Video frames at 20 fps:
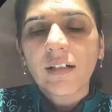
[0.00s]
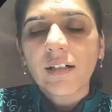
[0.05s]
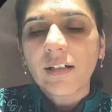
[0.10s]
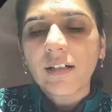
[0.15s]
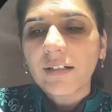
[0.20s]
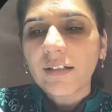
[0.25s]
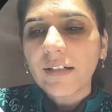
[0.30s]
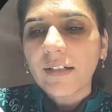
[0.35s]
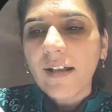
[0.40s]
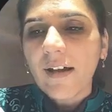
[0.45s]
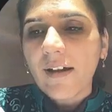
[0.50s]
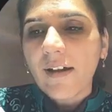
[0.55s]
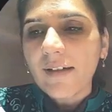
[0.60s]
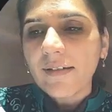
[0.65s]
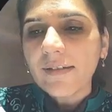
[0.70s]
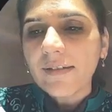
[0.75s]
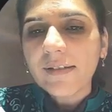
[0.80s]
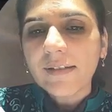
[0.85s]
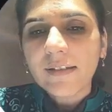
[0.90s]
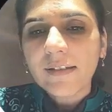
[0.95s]
a
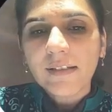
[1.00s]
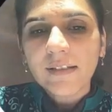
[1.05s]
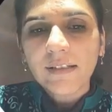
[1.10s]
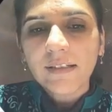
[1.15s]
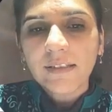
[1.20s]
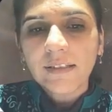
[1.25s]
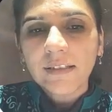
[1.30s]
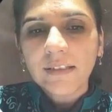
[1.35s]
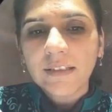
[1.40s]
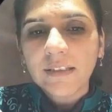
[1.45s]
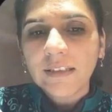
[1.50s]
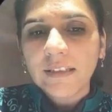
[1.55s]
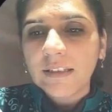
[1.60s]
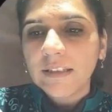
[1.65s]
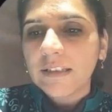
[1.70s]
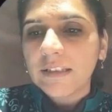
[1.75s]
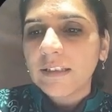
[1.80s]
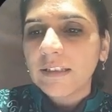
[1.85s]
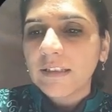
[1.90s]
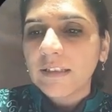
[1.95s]
task
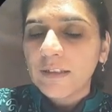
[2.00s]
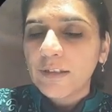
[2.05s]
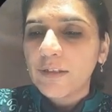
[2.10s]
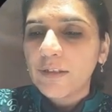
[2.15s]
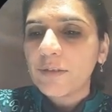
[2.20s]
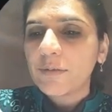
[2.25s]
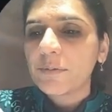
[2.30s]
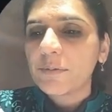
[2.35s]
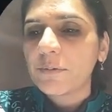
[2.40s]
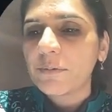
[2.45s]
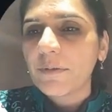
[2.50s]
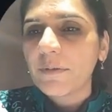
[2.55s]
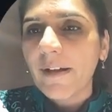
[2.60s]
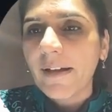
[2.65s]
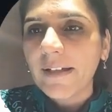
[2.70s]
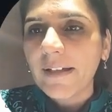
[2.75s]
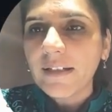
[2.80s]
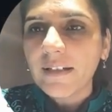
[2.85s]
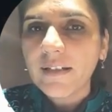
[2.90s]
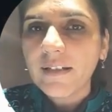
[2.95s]
to
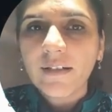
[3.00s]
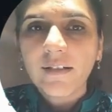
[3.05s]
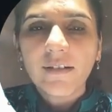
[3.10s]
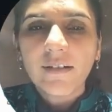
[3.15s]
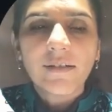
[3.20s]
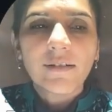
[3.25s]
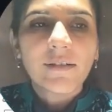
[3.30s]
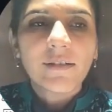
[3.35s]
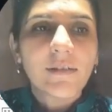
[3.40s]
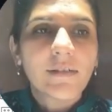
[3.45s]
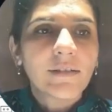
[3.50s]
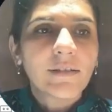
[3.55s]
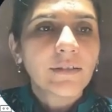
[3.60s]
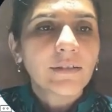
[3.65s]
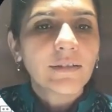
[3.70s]
write a